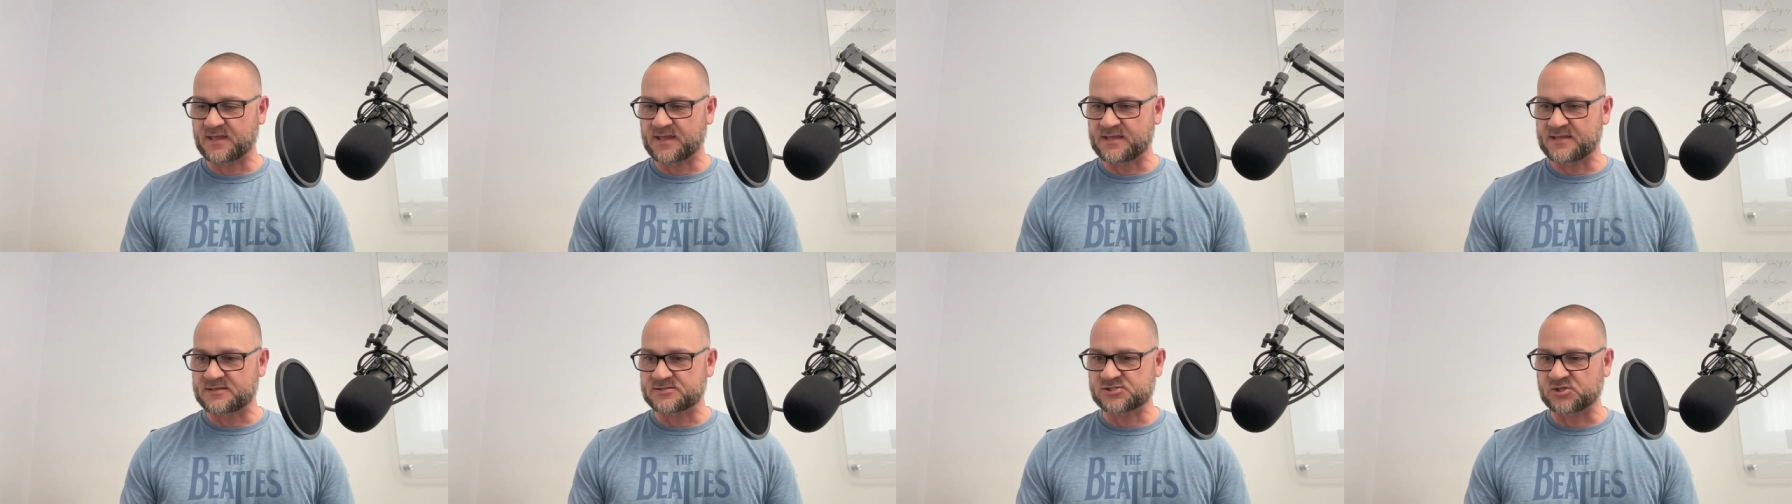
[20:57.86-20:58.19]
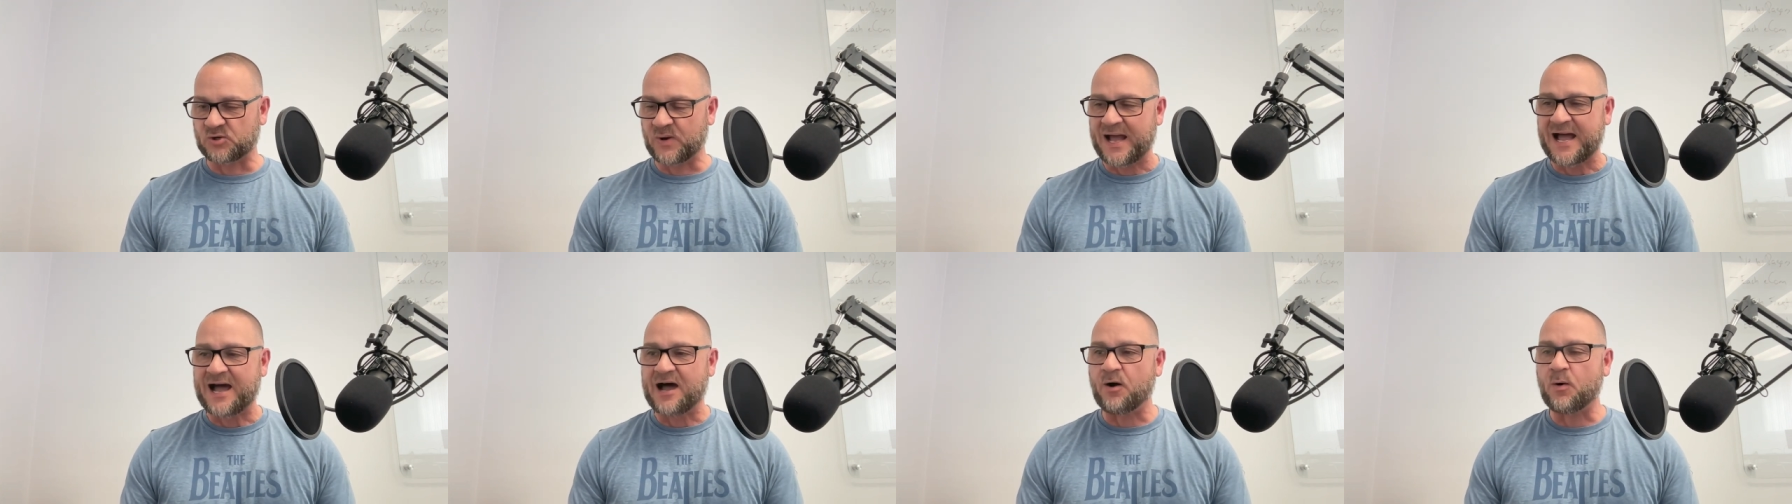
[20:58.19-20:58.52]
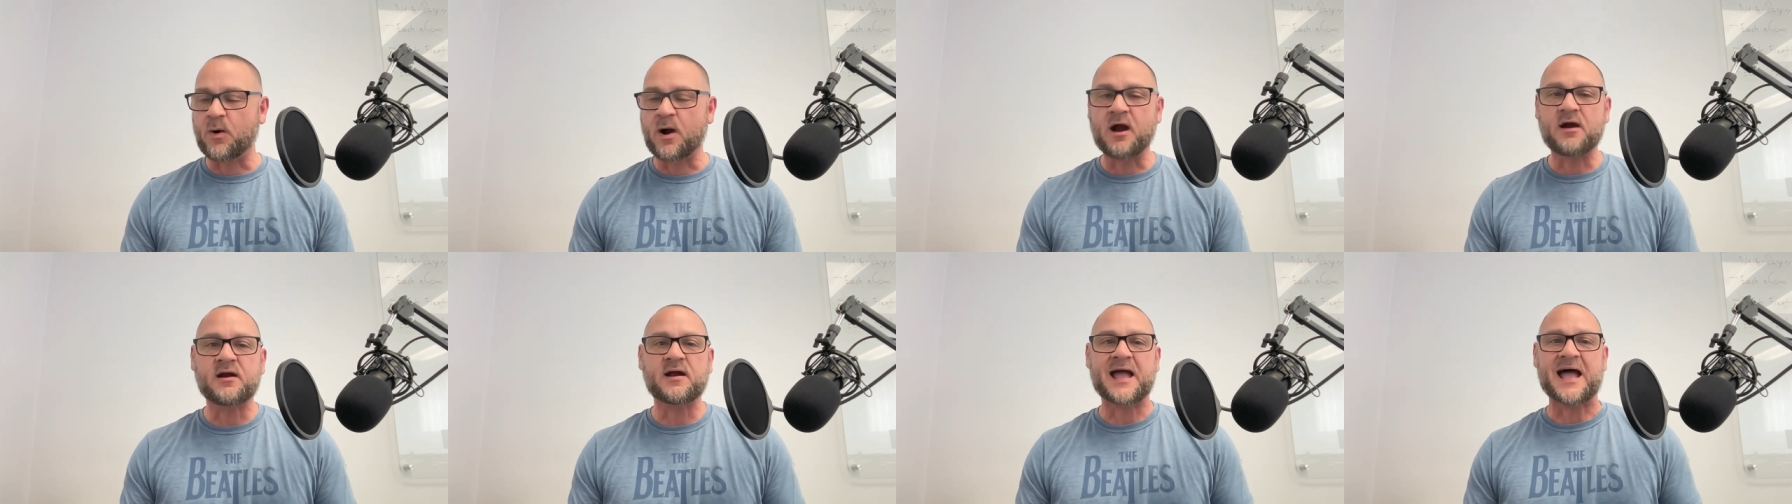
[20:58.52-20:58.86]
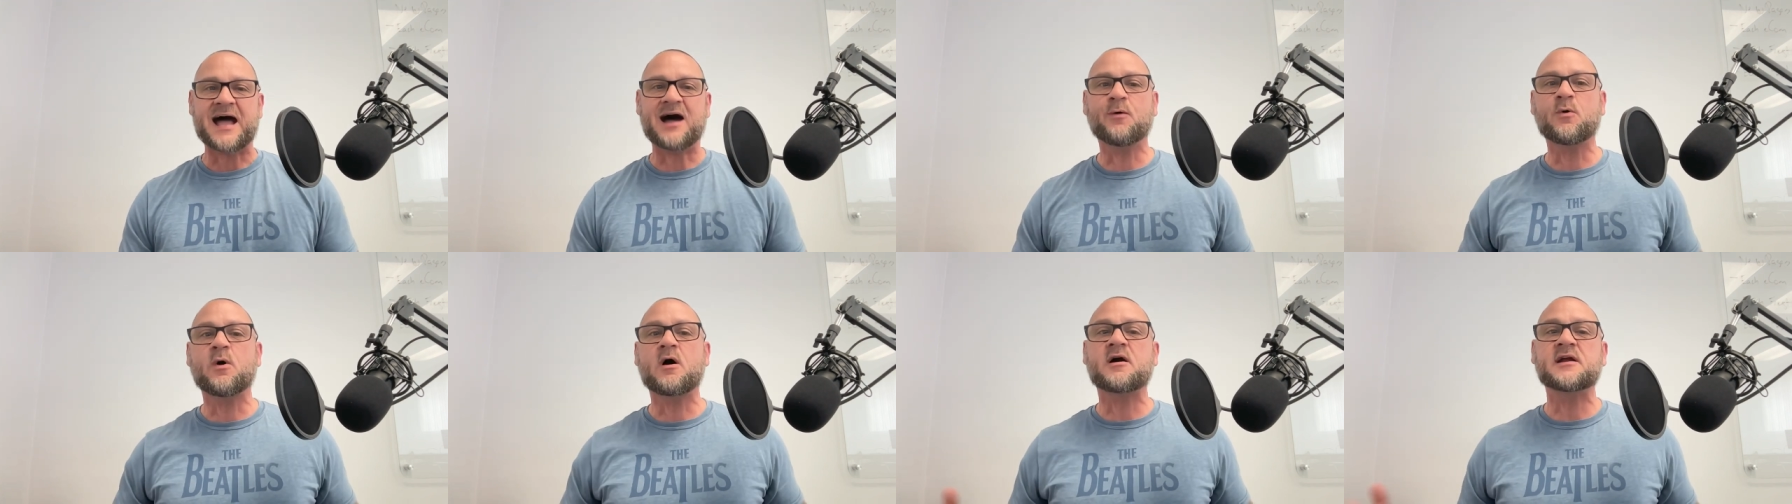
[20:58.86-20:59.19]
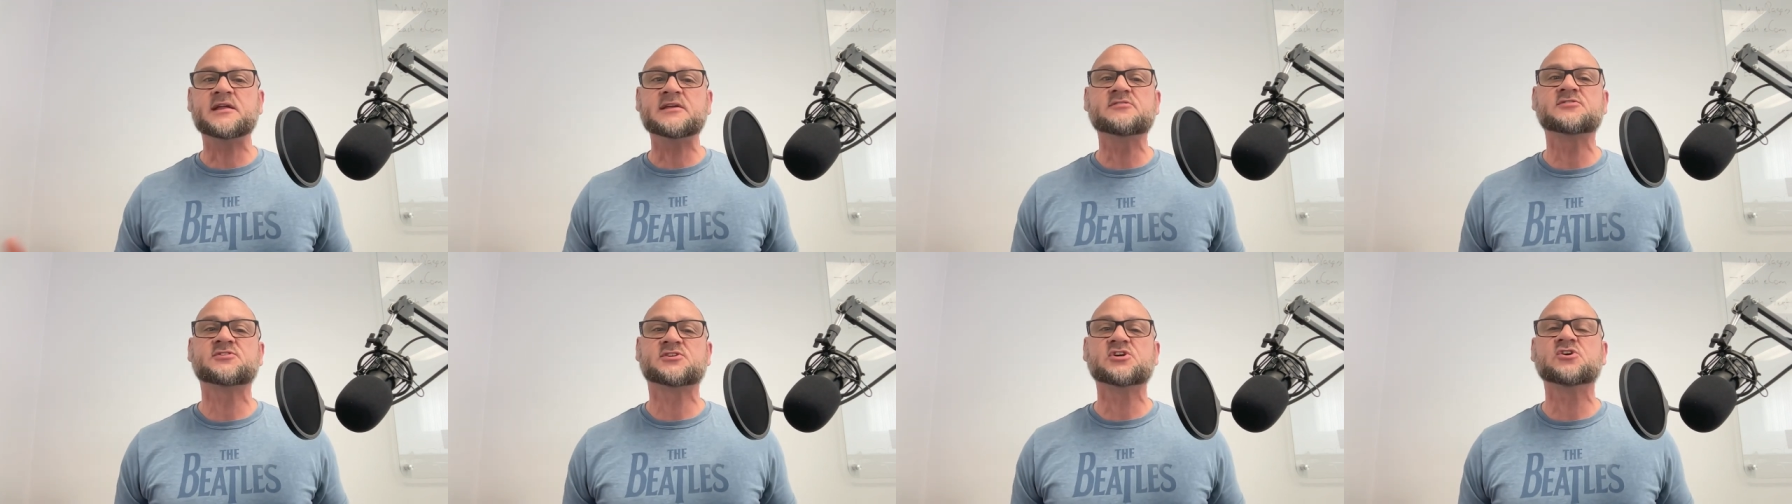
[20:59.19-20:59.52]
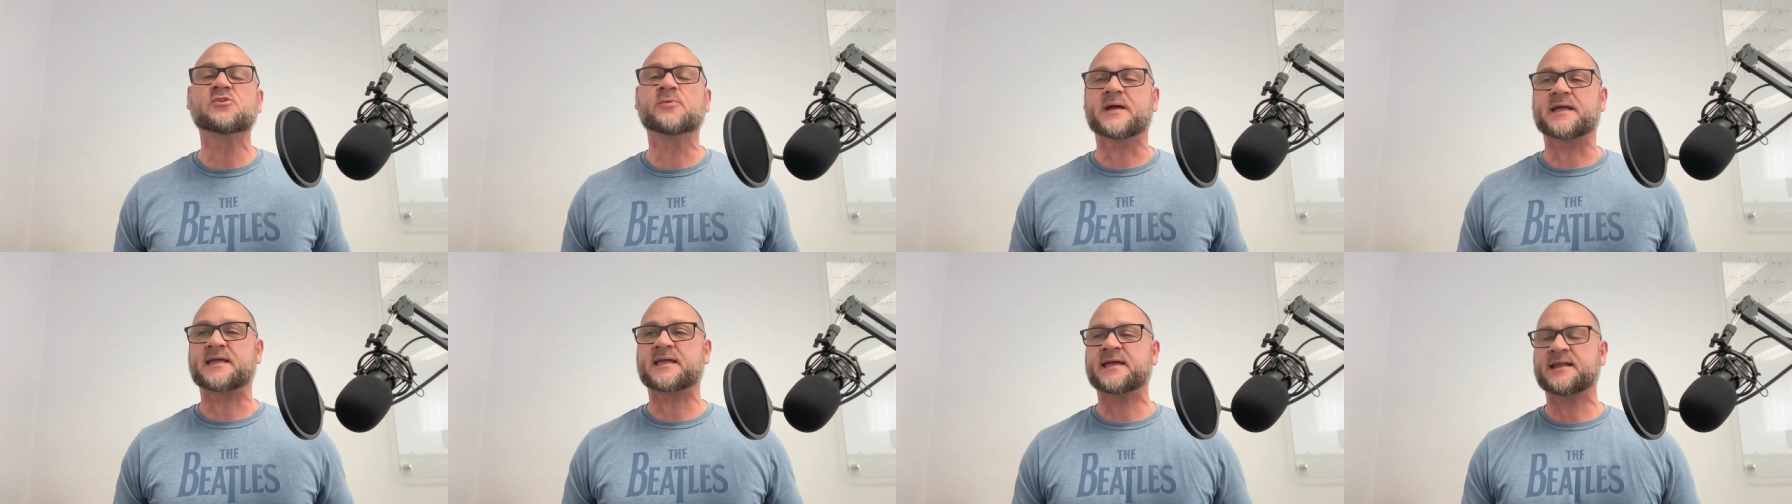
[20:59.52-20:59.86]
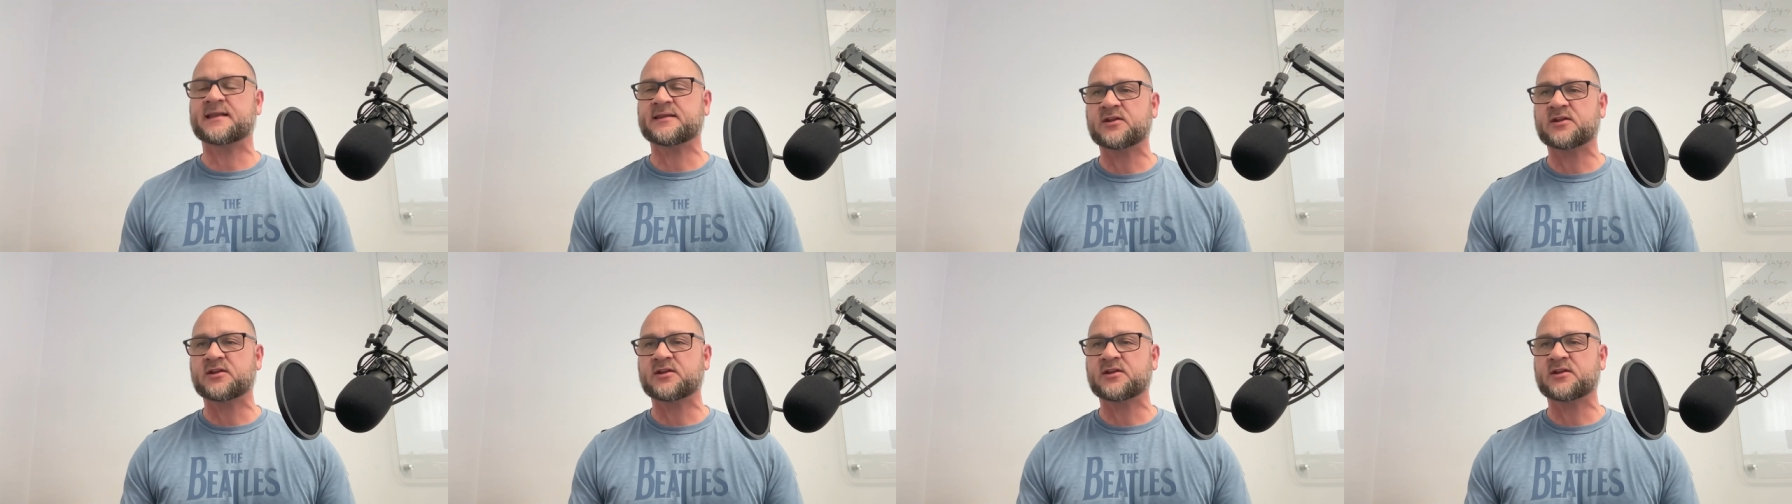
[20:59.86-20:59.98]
so how are, how are you doing?